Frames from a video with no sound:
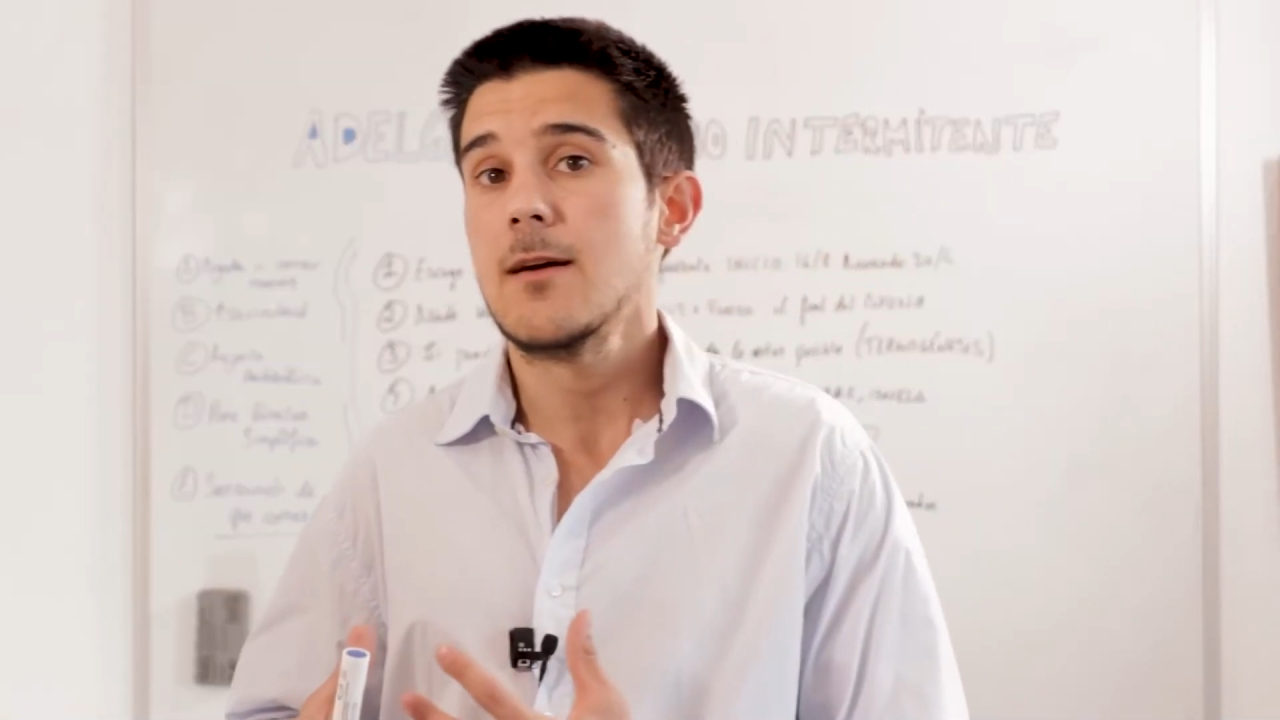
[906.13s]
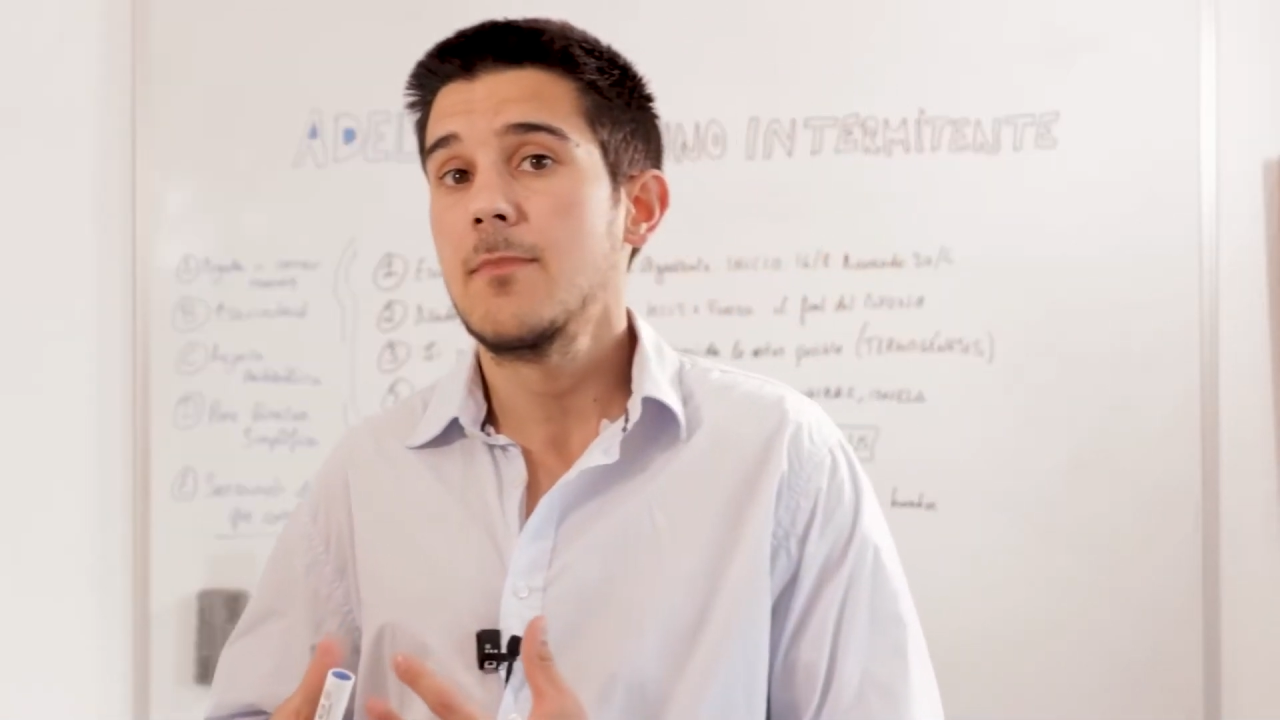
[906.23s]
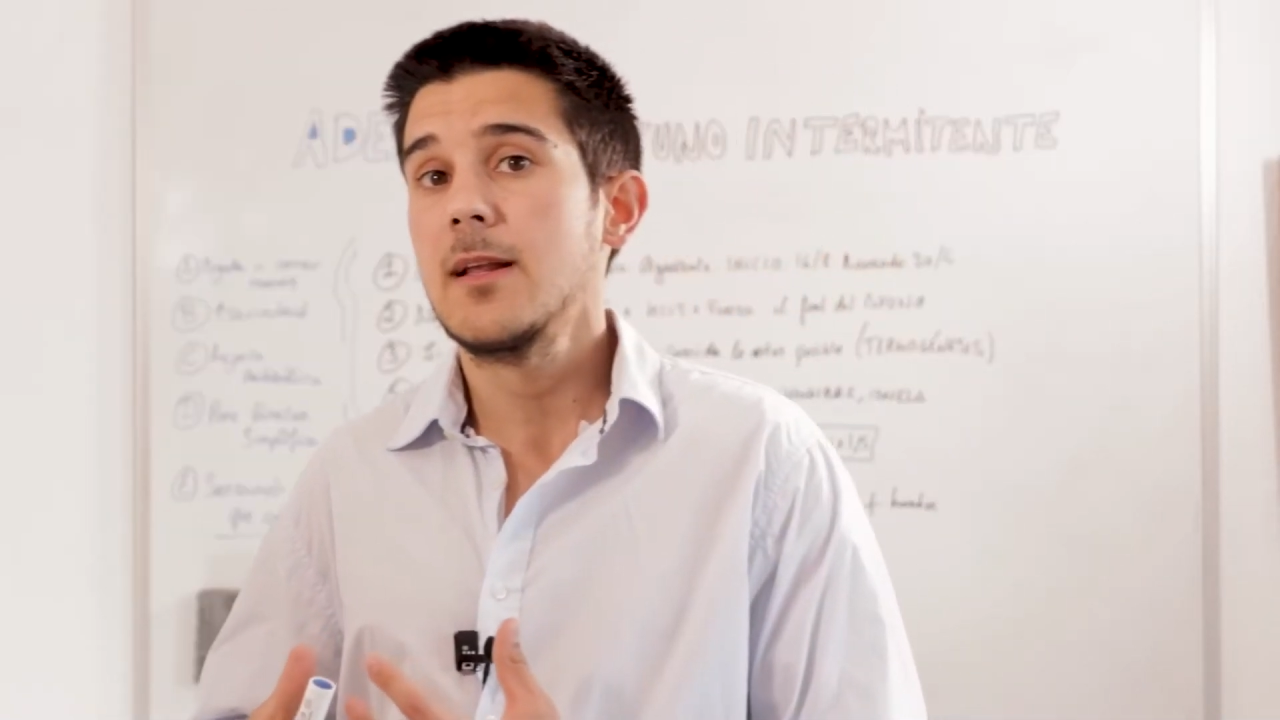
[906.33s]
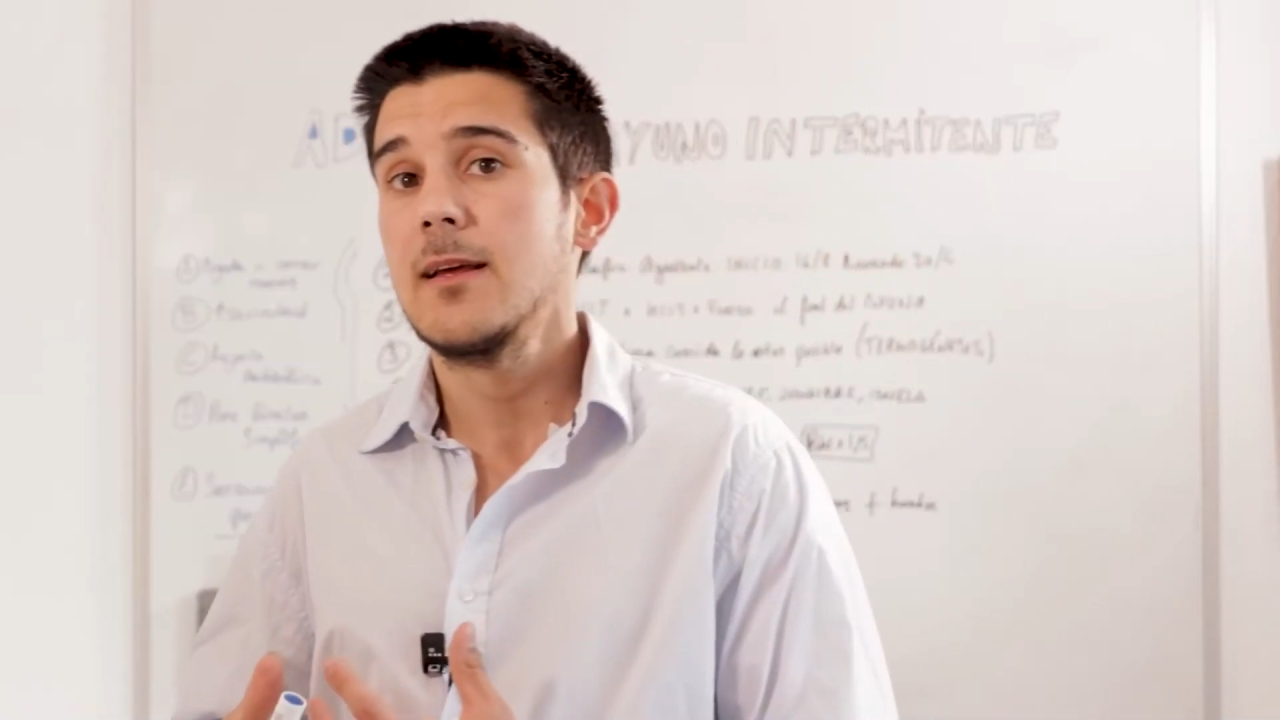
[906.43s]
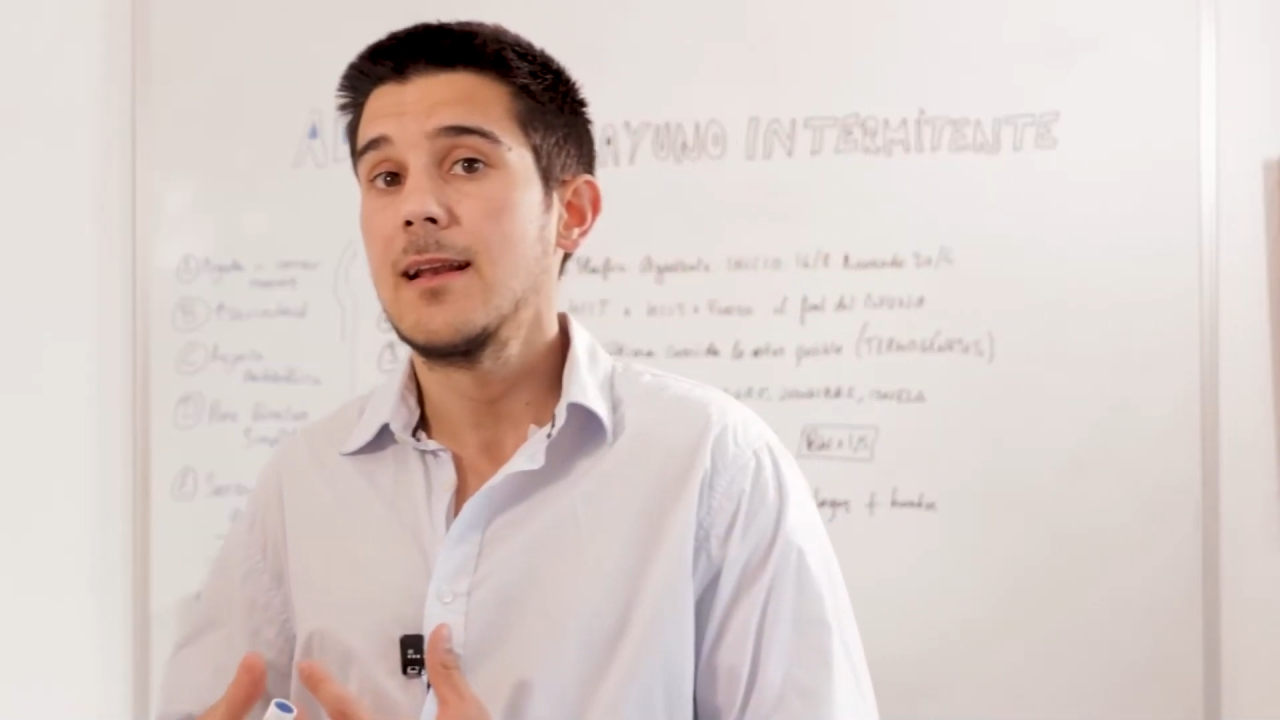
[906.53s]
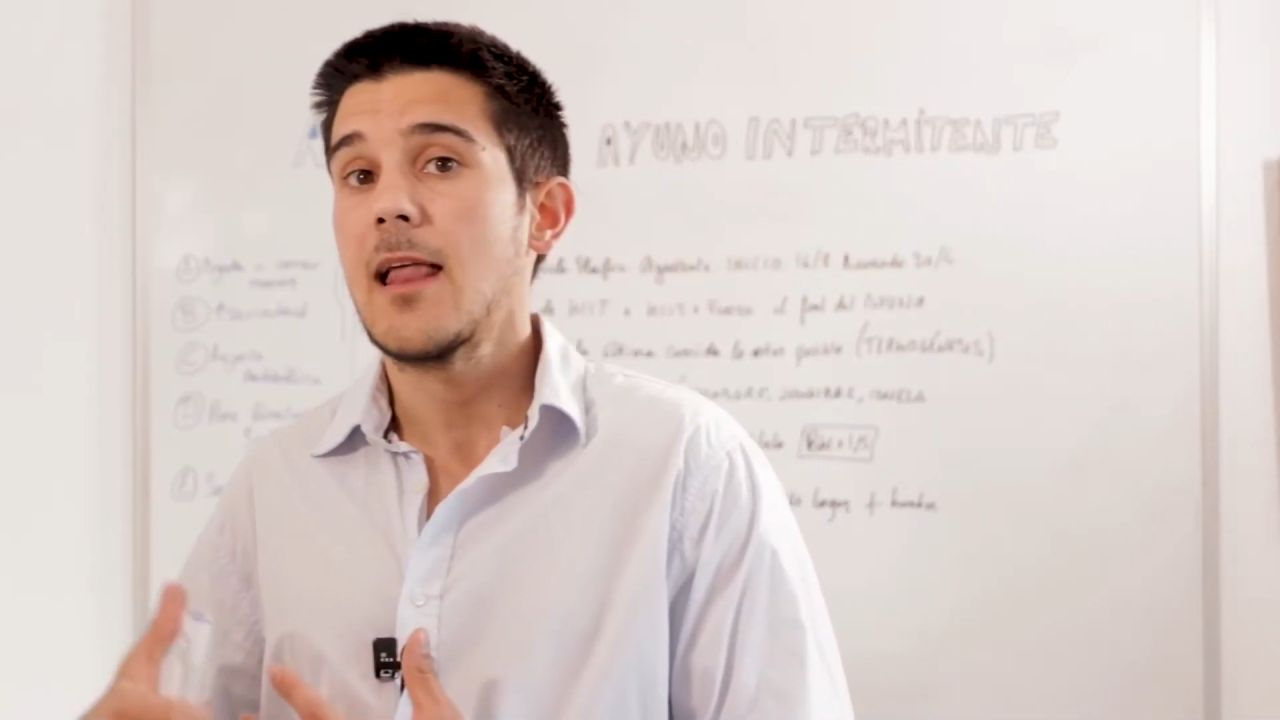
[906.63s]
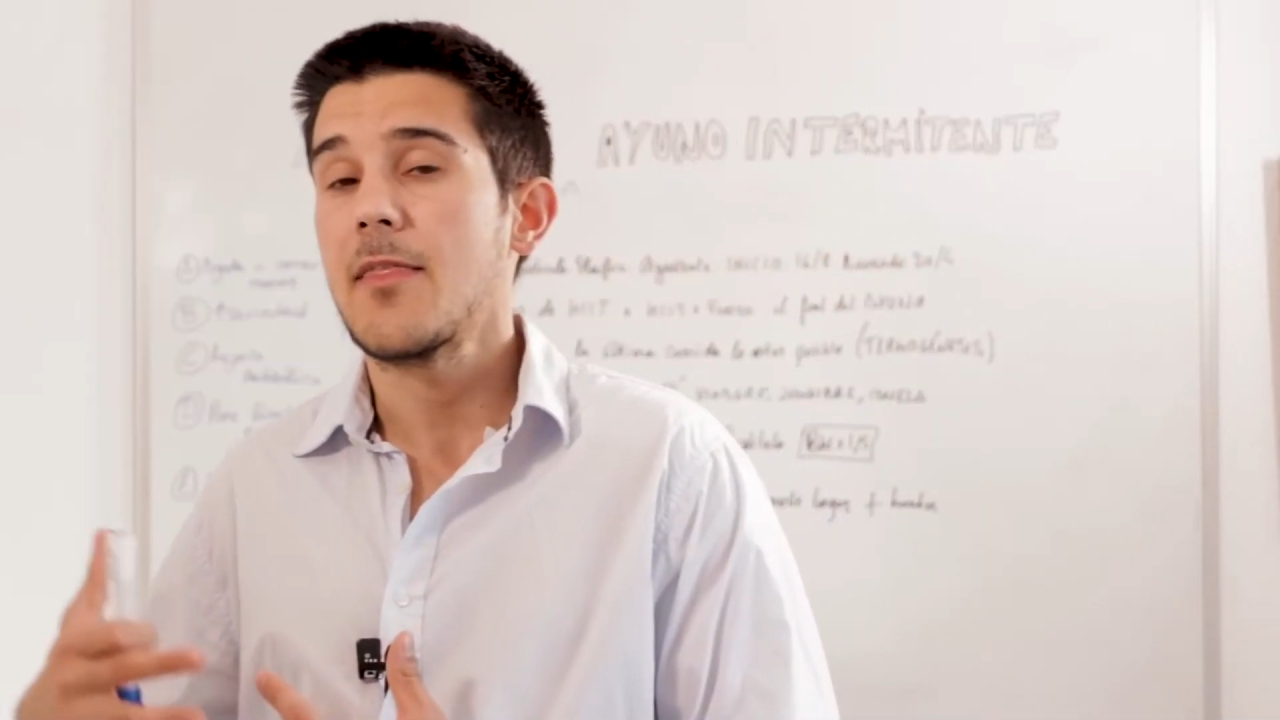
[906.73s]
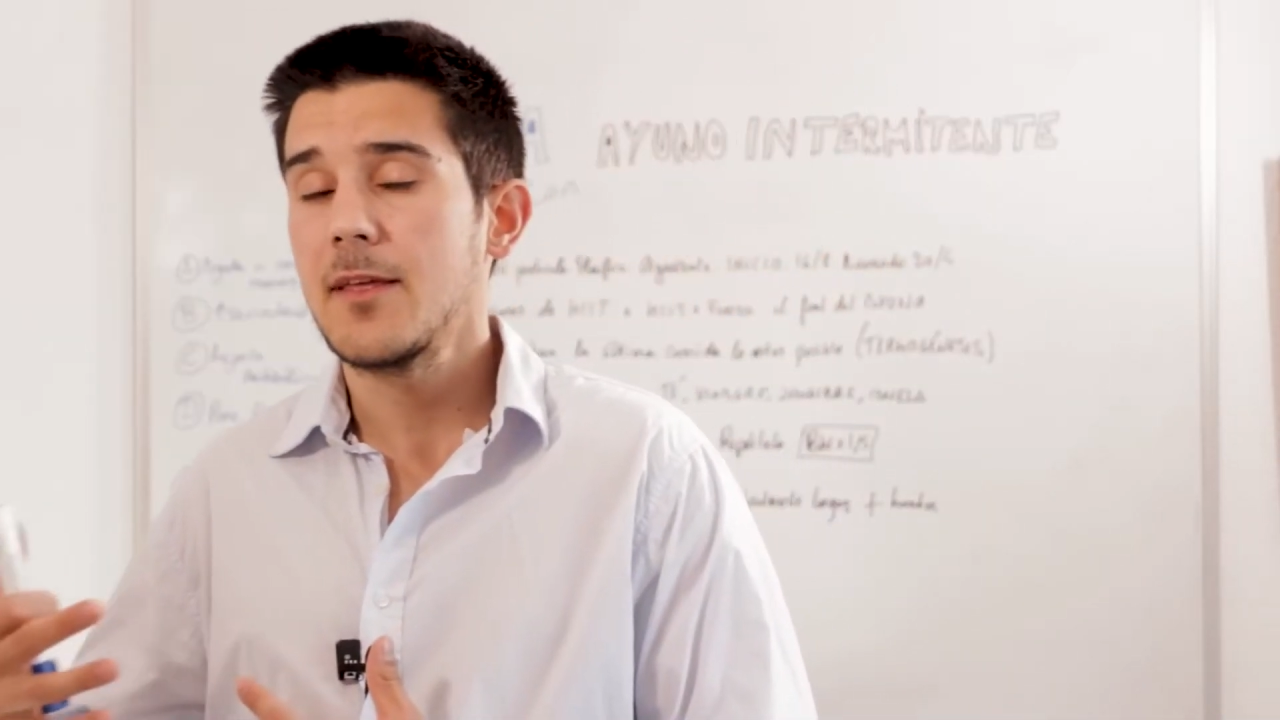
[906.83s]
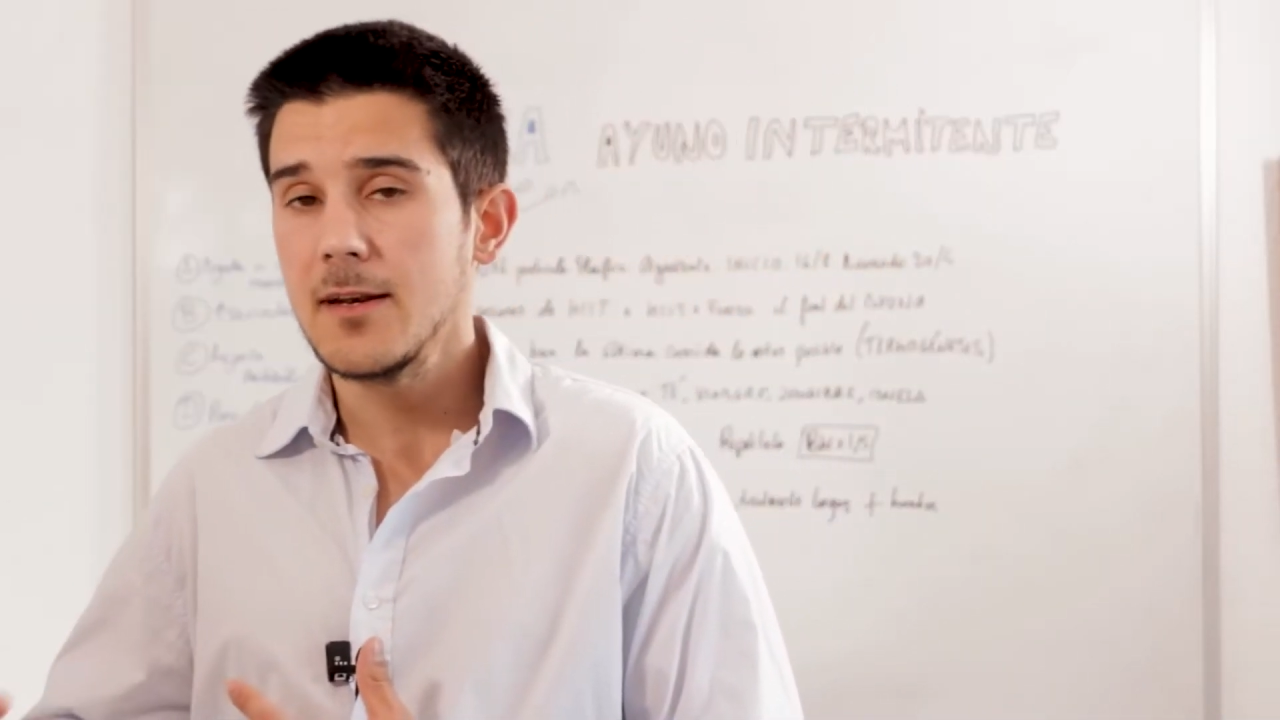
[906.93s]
at dinner.